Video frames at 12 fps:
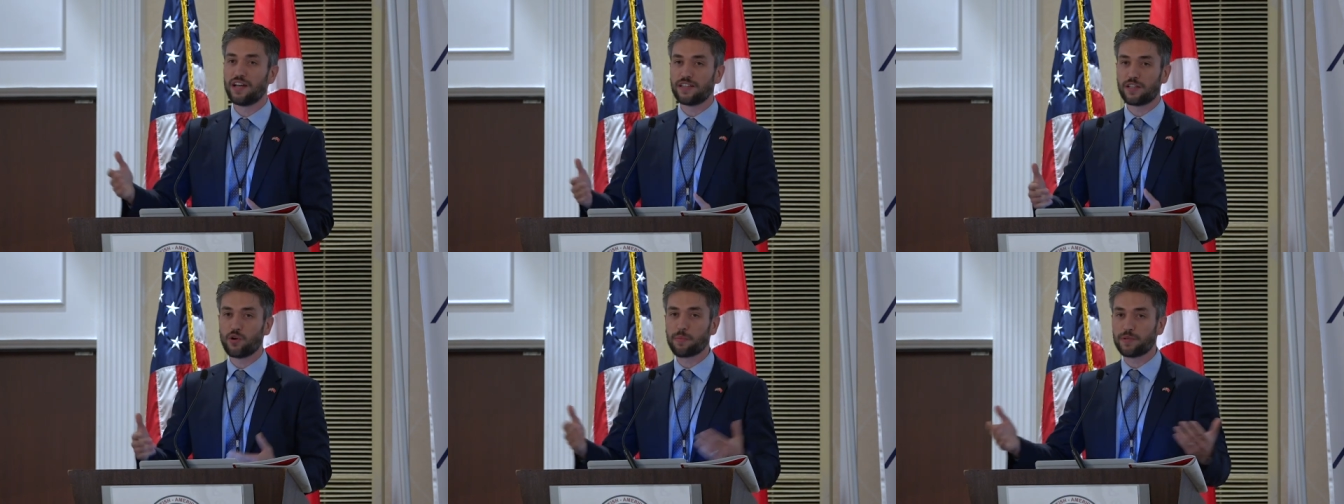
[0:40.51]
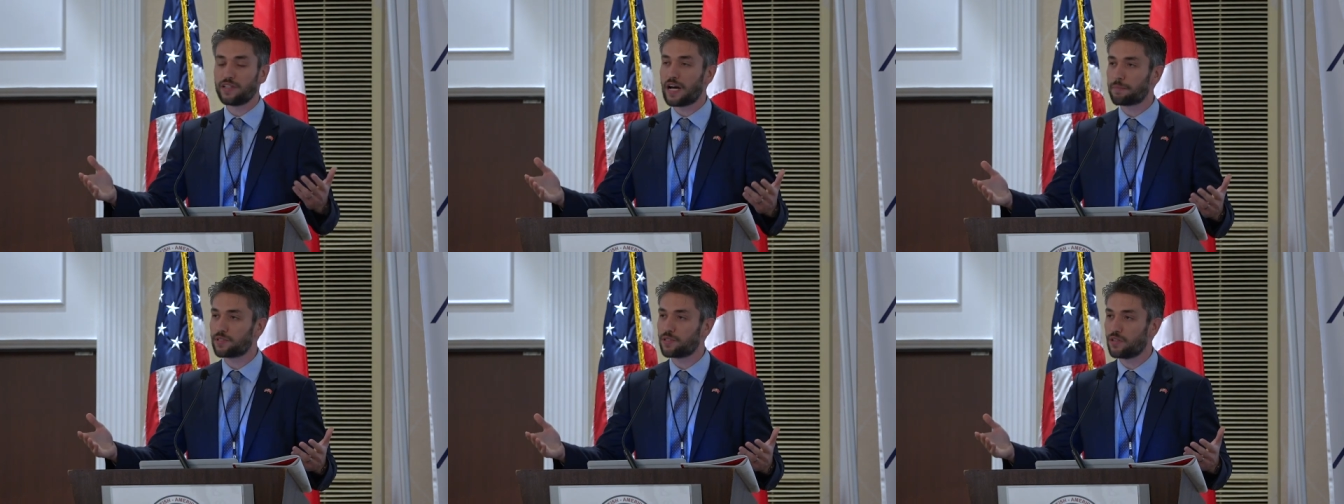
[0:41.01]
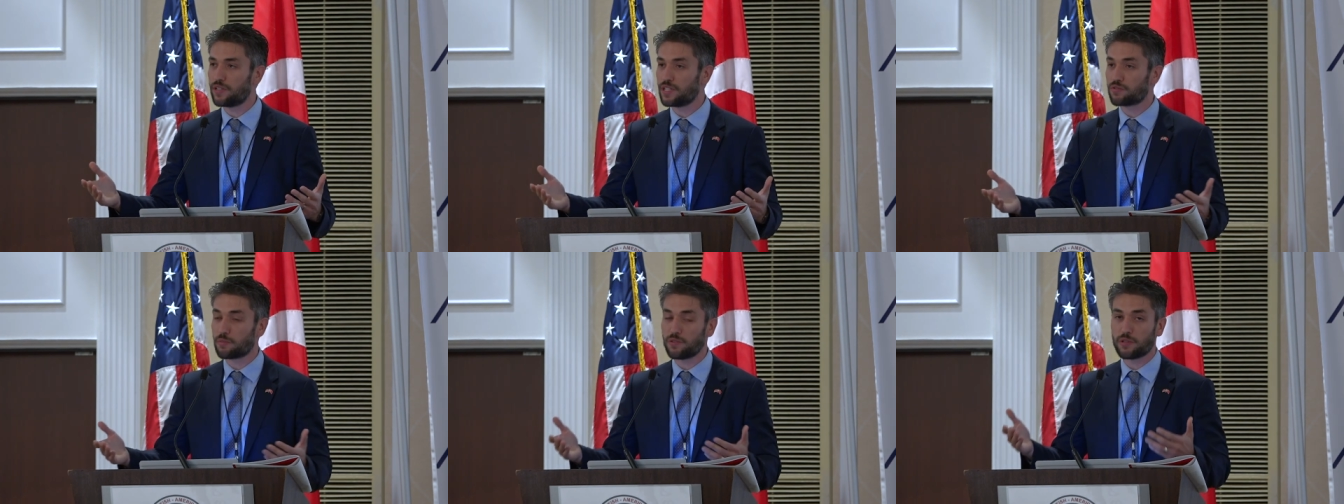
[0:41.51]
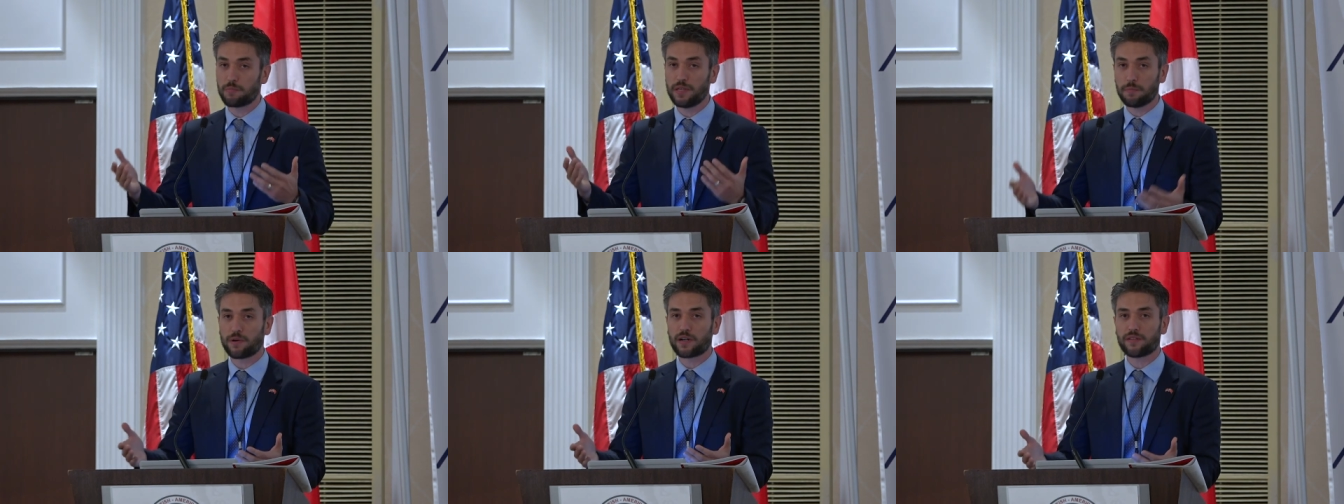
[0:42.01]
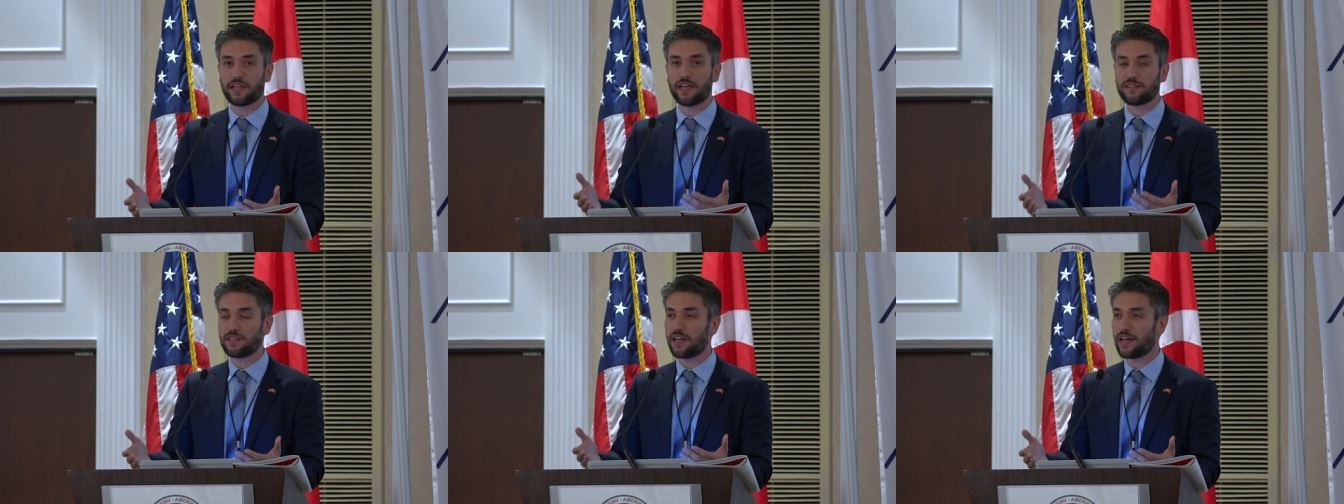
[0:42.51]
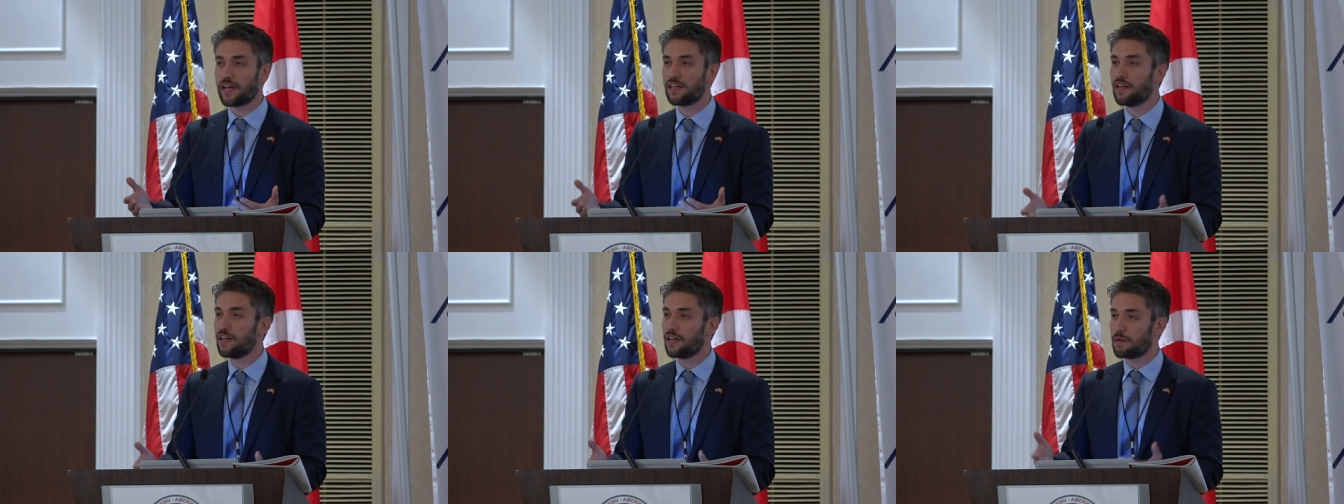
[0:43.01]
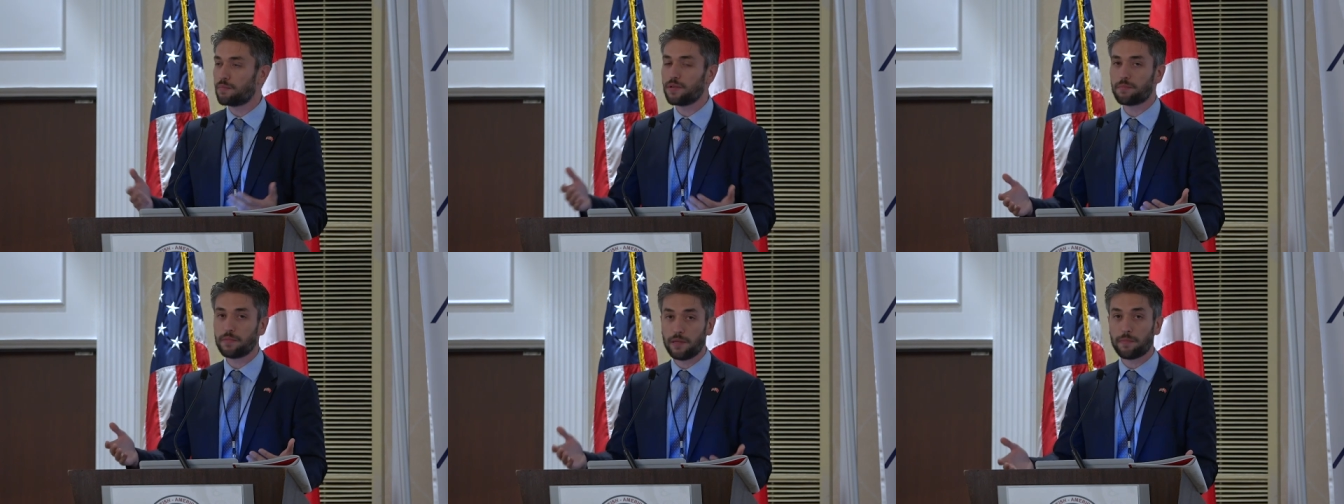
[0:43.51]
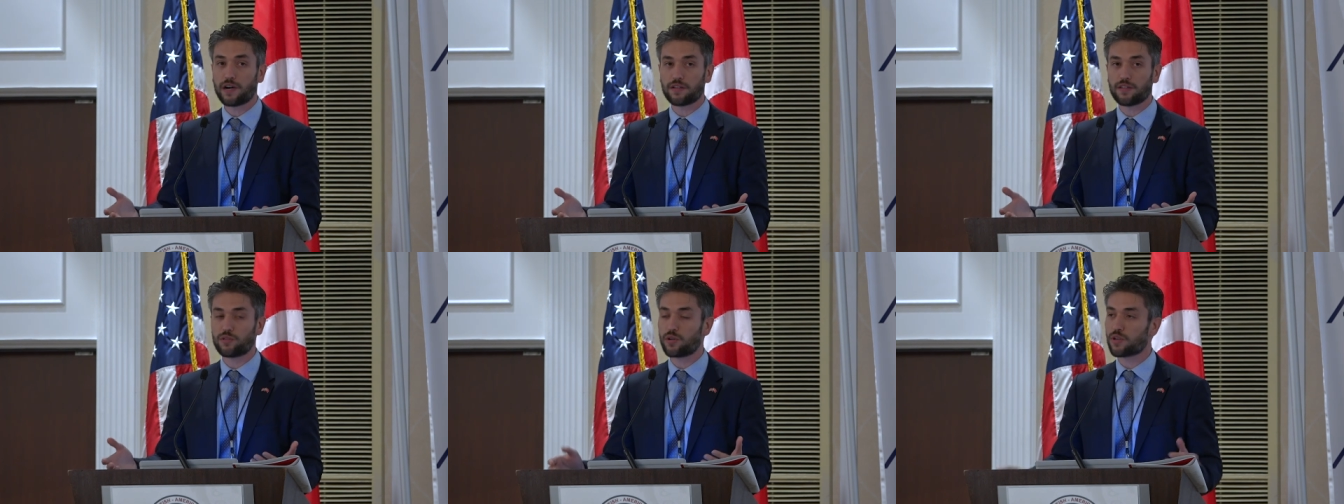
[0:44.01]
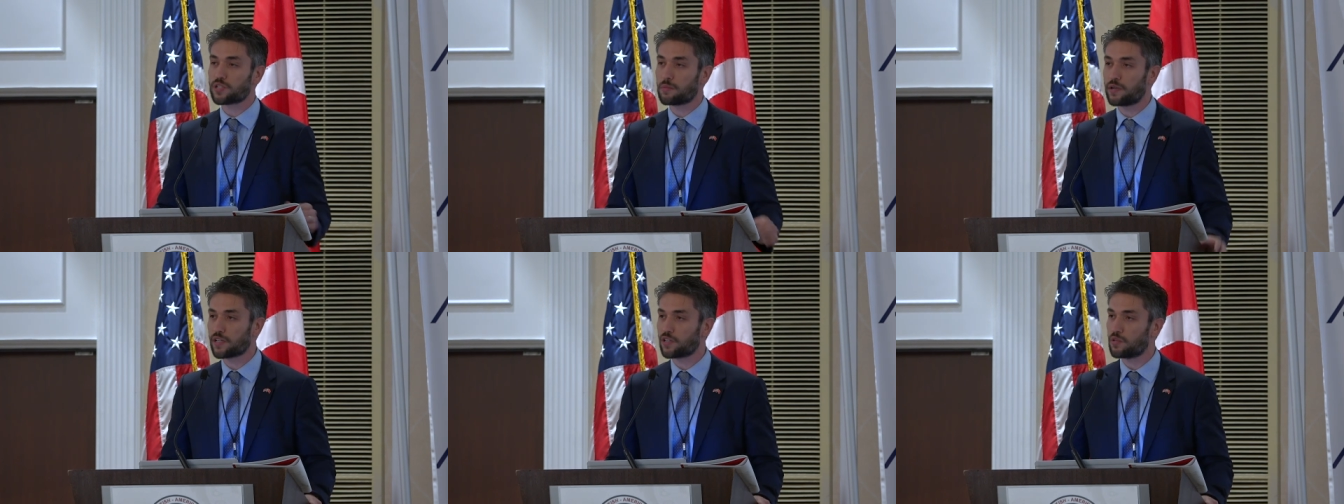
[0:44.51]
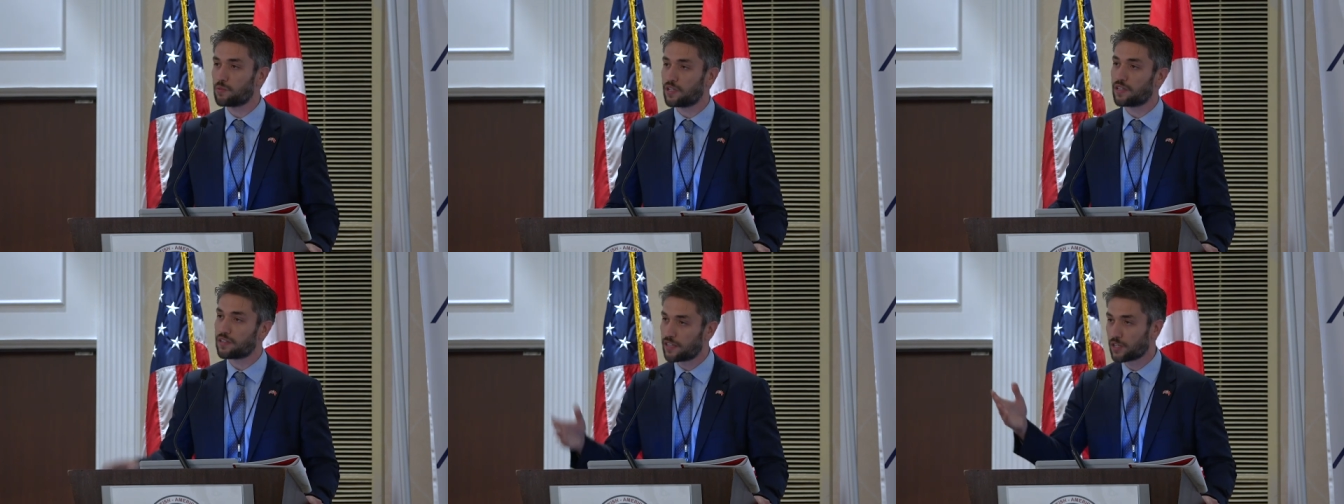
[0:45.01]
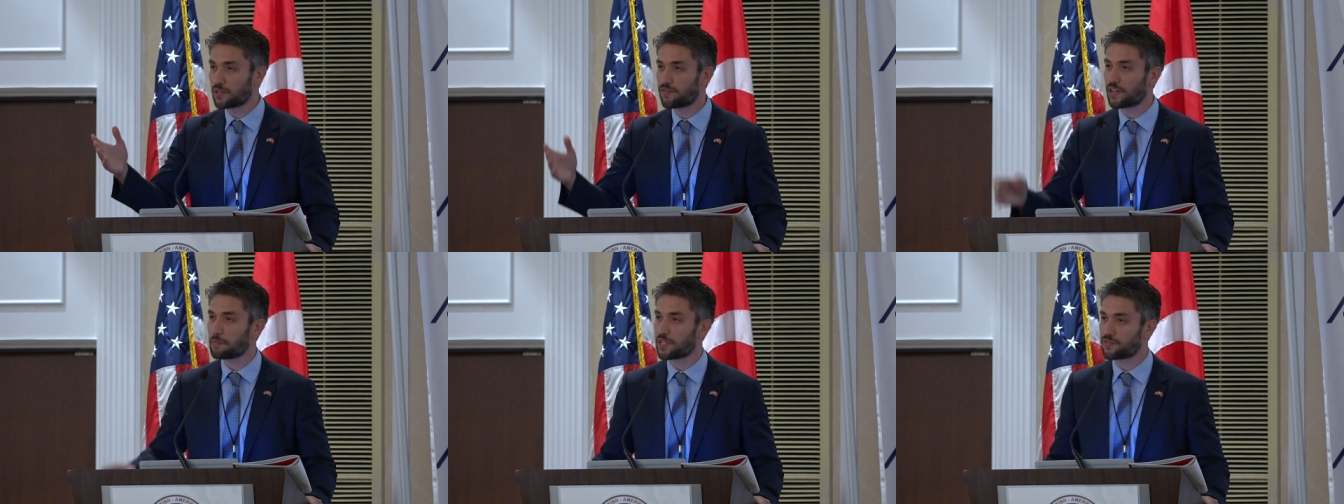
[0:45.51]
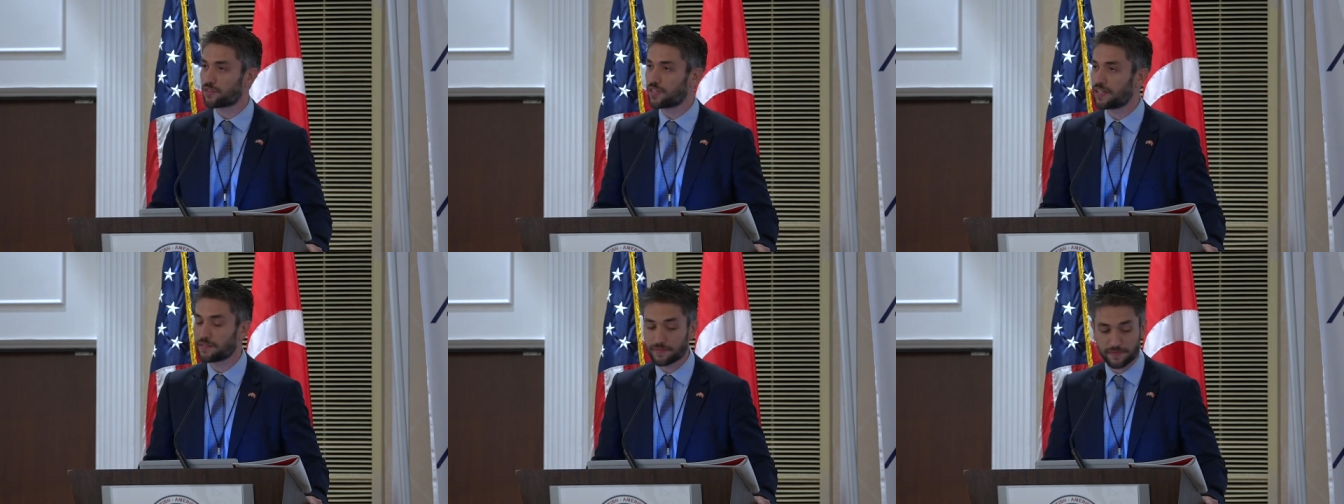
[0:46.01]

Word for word: that opened the opportunities for me to be part of the ATAA and be part of the Turkish American community. Thank you very much for that.